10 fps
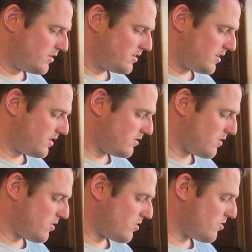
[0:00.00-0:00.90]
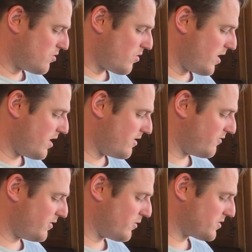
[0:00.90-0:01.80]
didn't know if
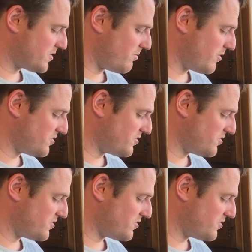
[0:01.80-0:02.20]
we were supposed